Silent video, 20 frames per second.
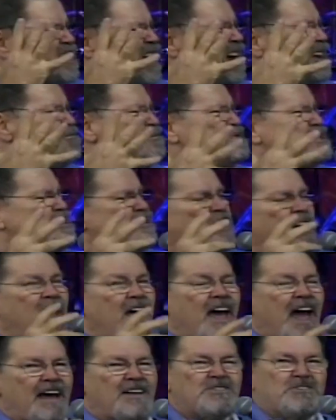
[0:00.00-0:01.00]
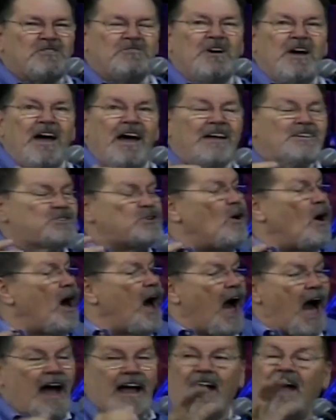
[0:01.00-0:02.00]
skin was so. And so
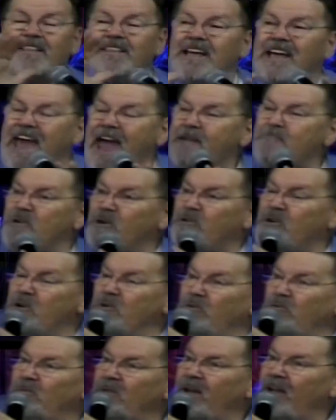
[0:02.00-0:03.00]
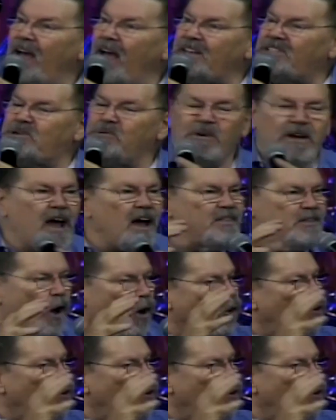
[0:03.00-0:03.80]
I got the camera crew. And so we got the